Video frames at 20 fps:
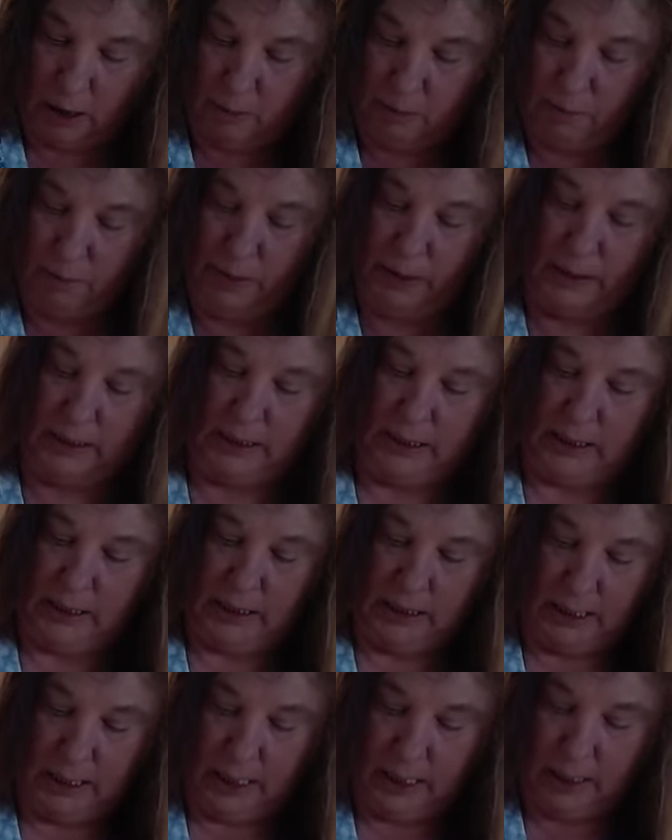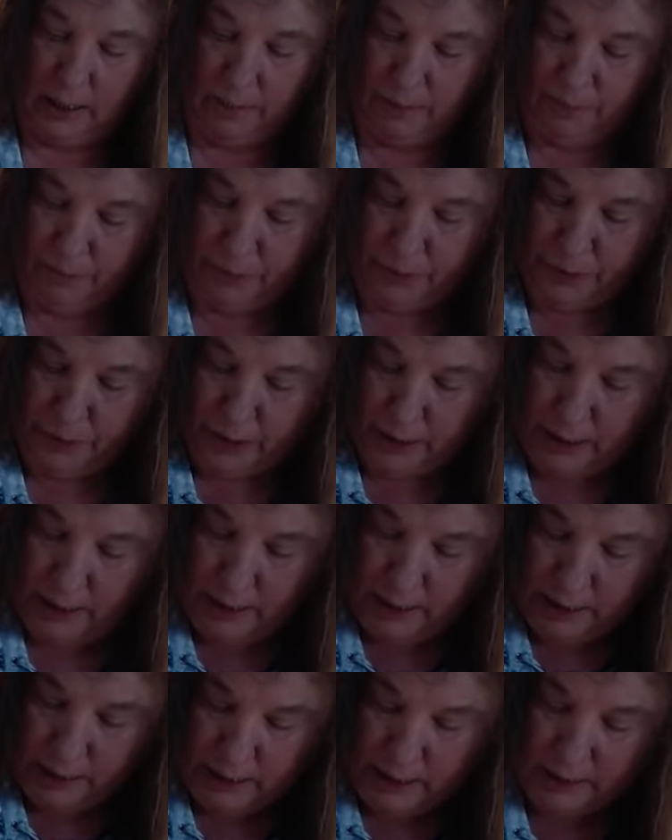mixing it
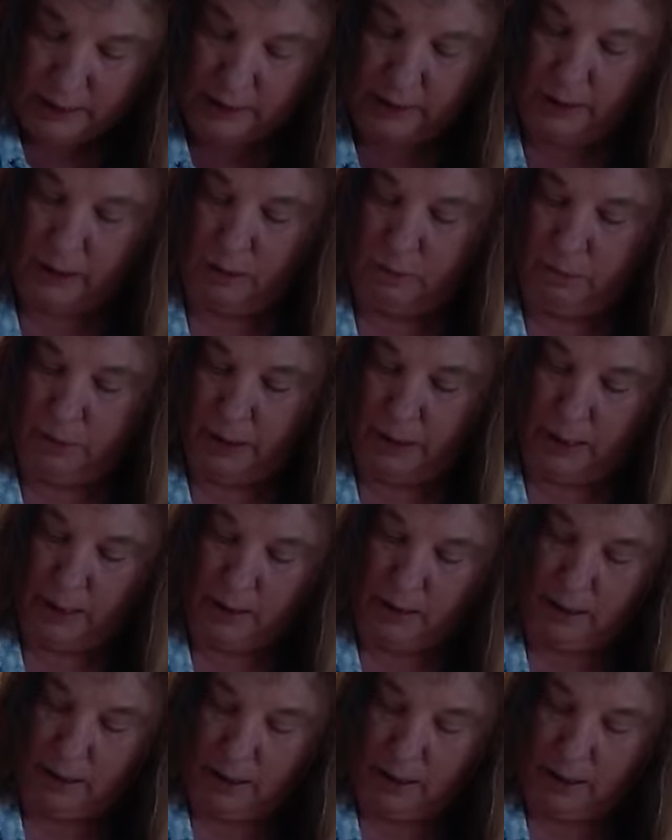a little bit.